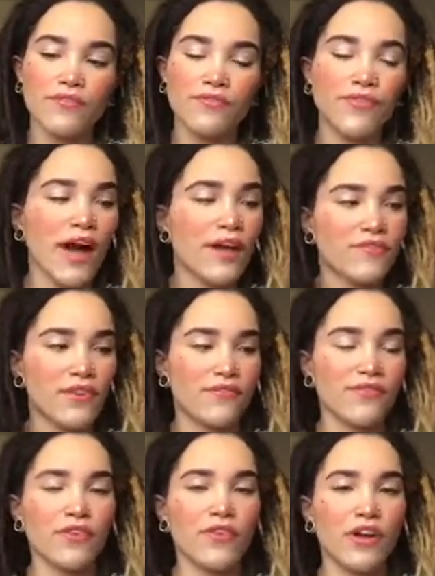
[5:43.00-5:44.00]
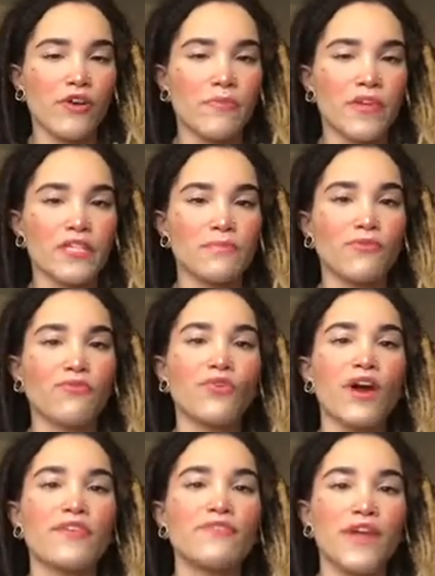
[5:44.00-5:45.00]
5 different therapists
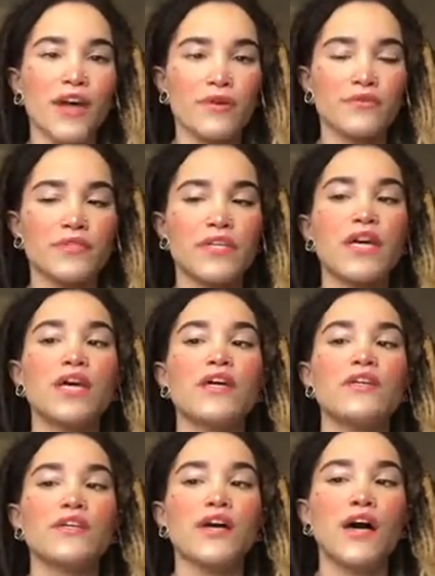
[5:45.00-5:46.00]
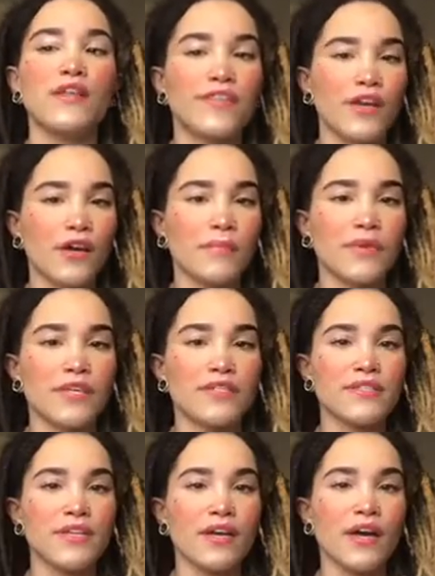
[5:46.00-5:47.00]
before I found a
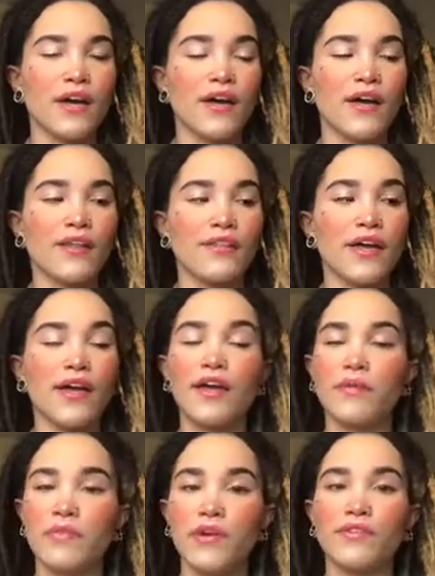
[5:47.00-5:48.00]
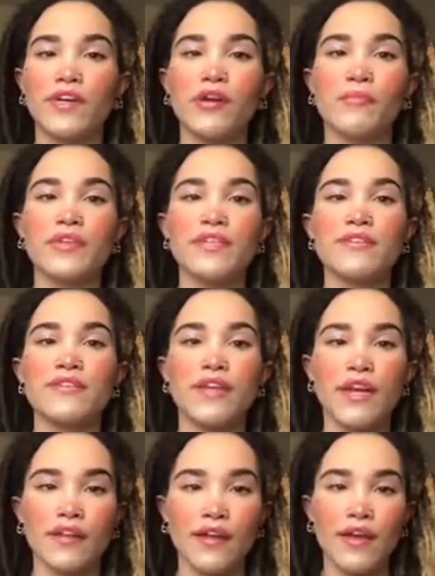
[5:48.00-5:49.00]
therapist, a hypnotherapist
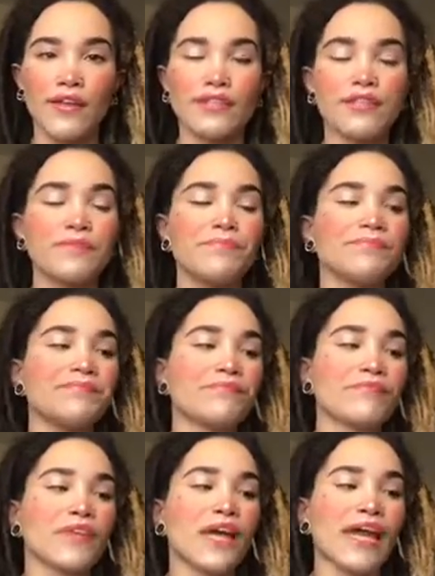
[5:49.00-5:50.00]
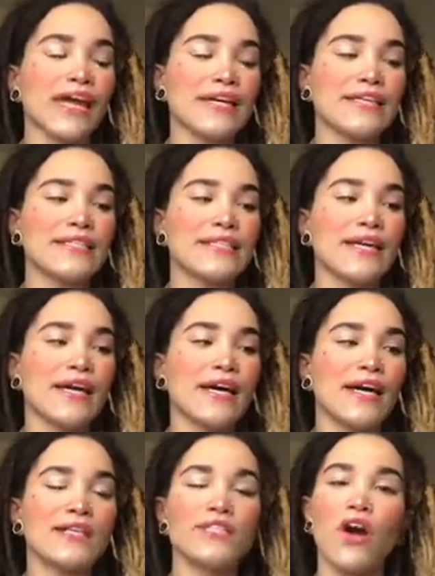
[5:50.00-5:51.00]
that I liked, and
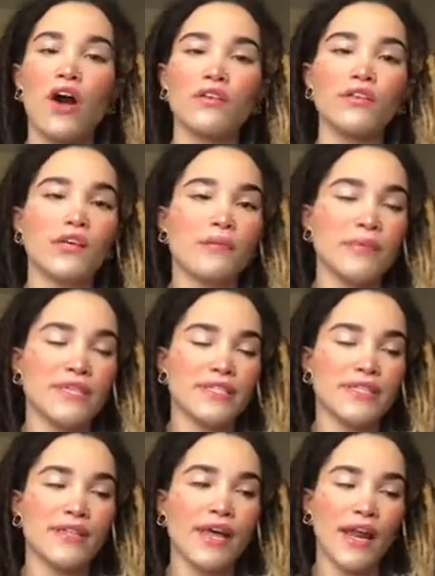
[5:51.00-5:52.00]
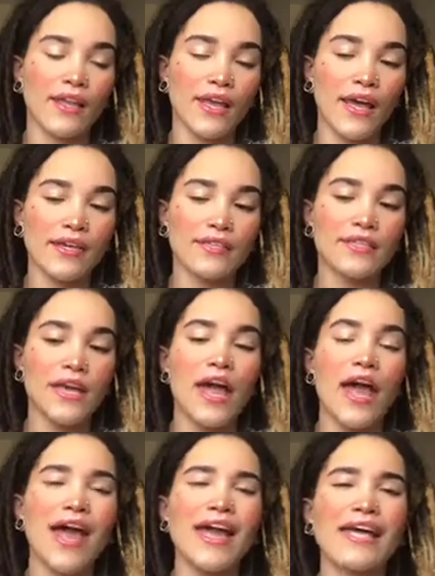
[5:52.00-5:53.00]
a talk therapist that I liked.
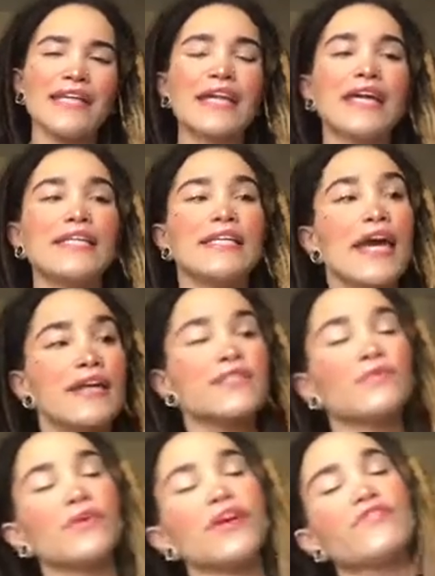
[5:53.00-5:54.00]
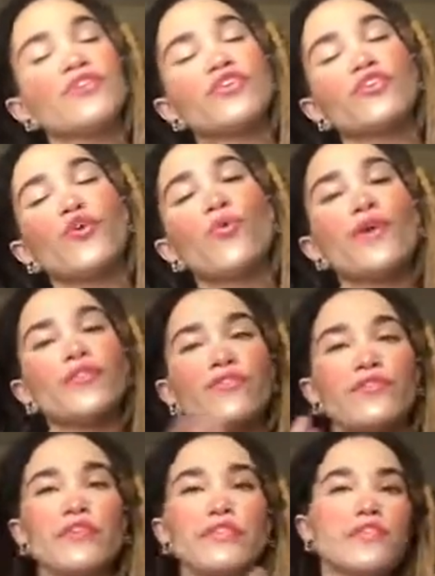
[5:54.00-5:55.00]
And yes, whenever you're going
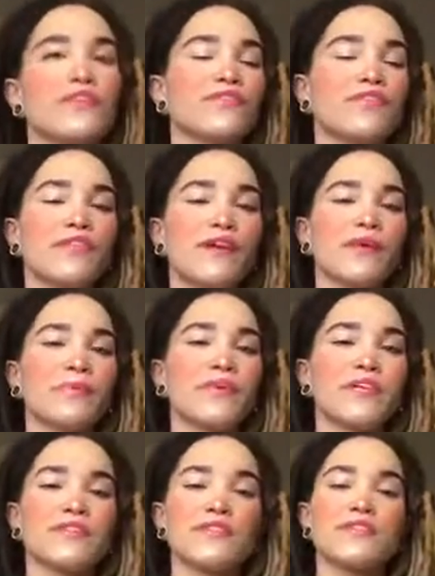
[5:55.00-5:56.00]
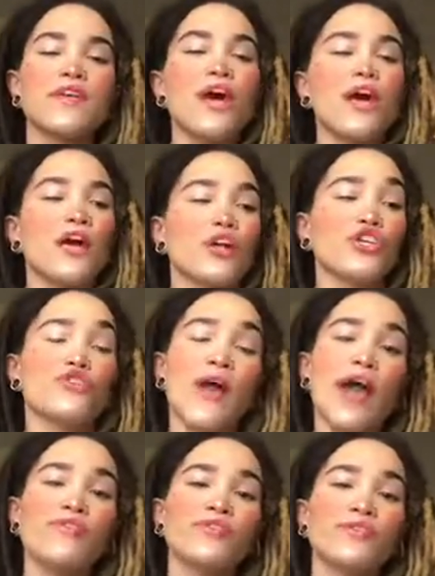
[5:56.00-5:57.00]
through these different therapists, you
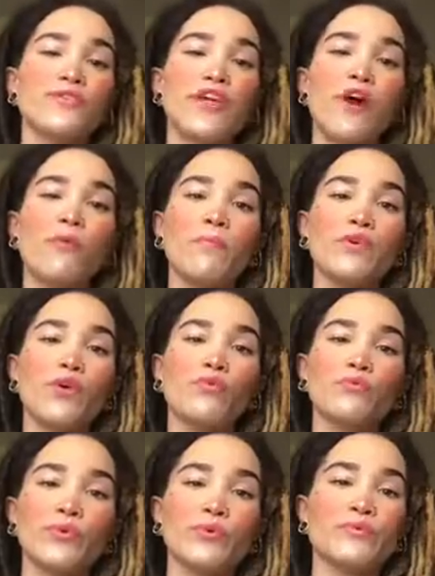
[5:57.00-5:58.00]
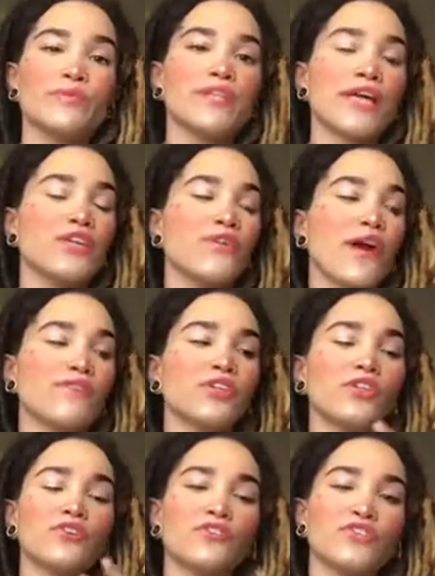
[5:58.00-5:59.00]
have to reopen old wounds, and you have to
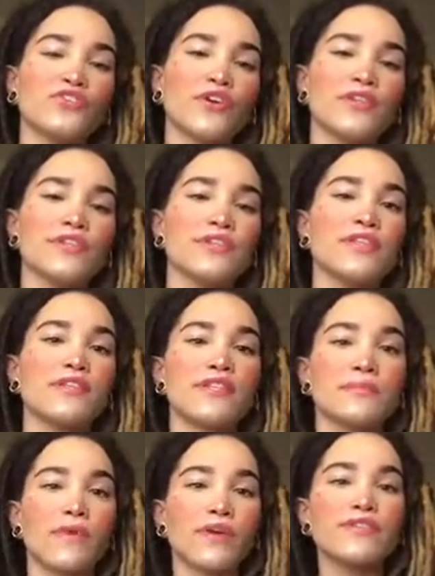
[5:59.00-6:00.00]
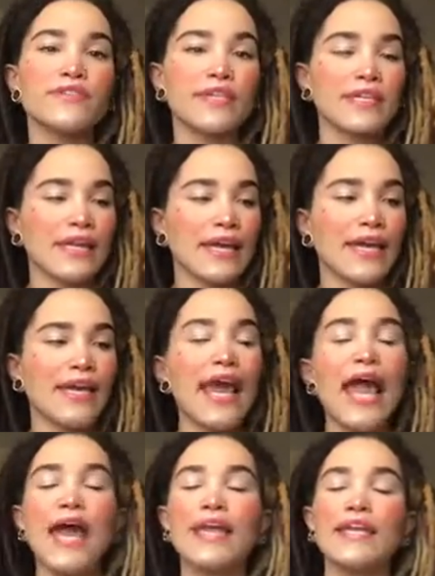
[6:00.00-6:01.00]
learn to trust this person again,
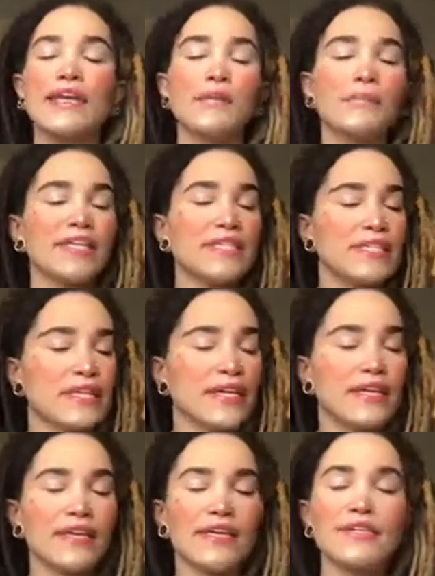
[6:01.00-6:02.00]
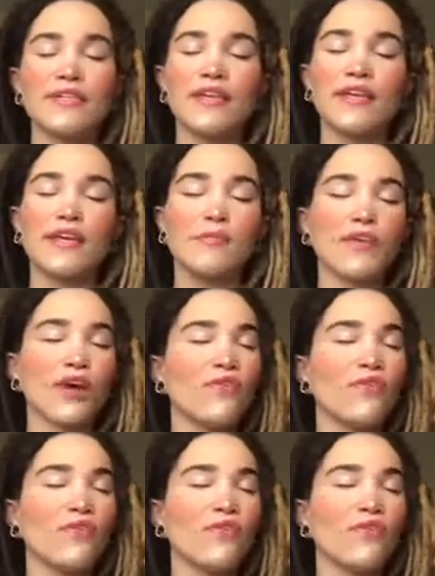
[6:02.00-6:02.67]
and it can be tedious and it can be